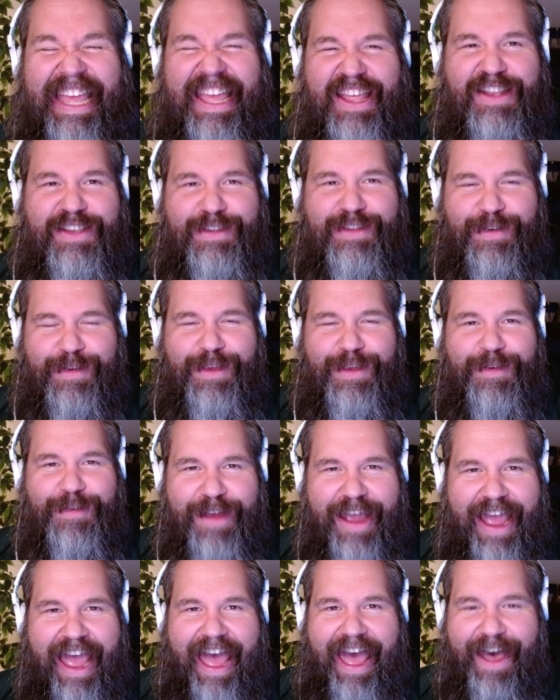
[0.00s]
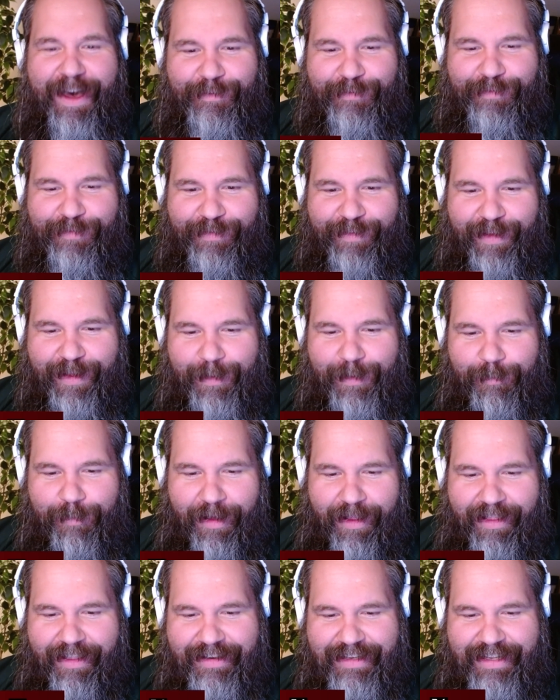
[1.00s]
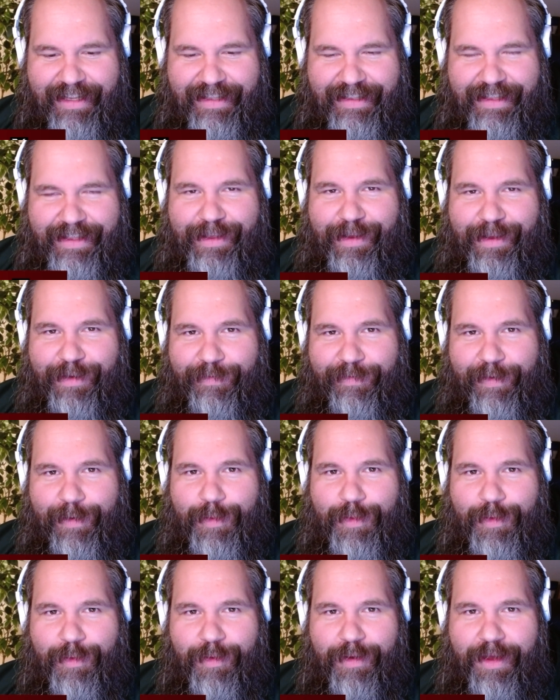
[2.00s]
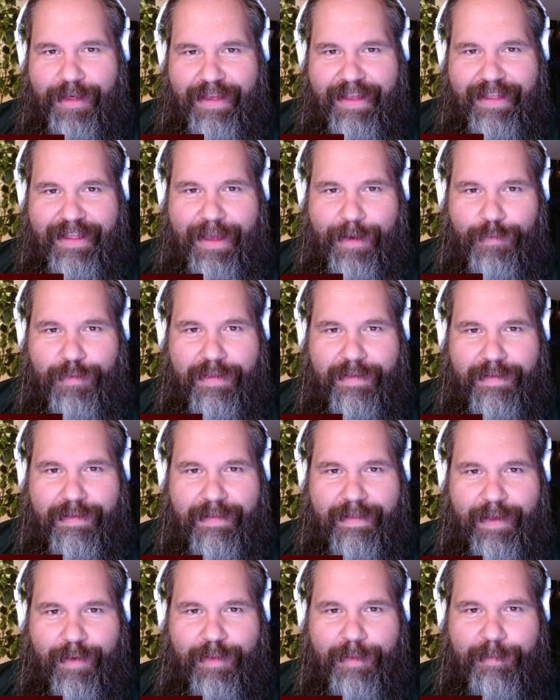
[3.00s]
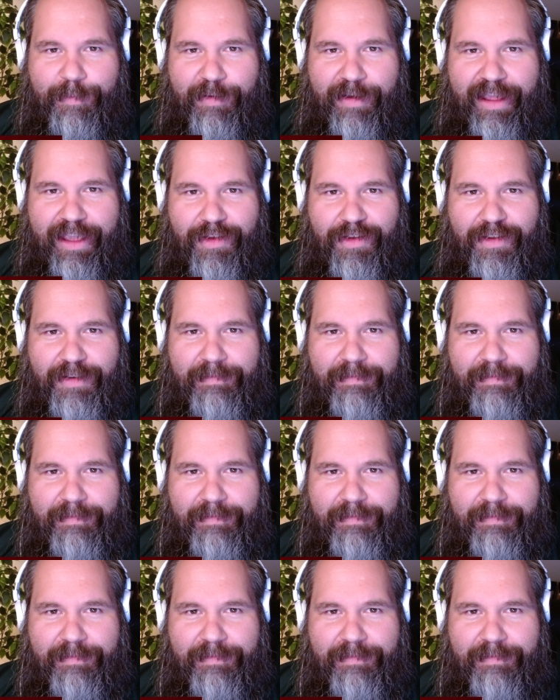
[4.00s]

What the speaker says: Do you have politics in your future? I think that was pretty good,